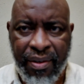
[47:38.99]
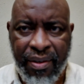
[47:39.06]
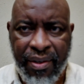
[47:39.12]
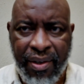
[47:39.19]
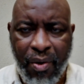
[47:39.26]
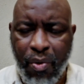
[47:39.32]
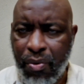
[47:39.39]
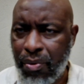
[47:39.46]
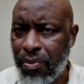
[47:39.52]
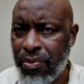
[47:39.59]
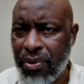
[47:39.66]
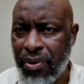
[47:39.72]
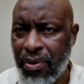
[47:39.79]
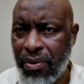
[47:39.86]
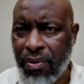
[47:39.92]

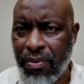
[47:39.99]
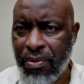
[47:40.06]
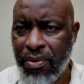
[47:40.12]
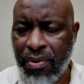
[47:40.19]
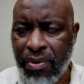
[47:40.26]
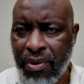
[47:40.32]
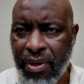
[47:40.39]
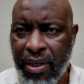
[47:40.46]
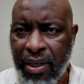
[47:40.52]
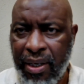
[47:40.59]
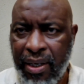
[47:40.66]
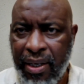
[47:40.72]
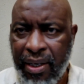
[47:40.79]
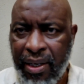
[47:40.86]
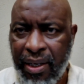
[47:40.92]
or,
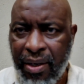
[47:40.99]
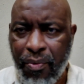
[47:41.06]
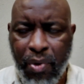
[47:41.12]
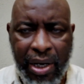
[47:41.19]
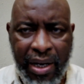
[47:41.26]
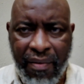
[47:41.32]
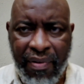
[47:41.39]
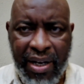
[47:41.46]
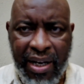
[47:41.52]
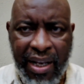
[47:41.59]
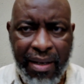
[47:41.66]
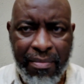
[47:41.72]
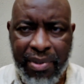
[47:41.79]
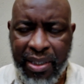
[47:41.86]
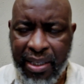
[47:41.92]
whatever
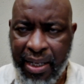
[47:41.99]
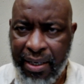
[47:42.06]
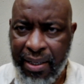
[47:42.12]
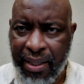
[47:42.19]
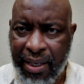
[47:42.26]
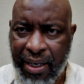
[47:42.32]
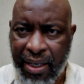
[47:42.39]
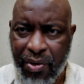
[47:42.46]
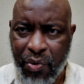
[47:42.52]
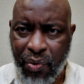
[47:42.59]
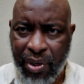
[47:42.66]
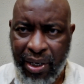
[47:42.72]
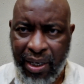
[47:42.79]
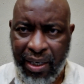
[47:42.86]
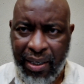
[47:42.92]
names that they are
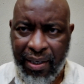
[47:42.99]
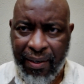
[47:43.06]
today.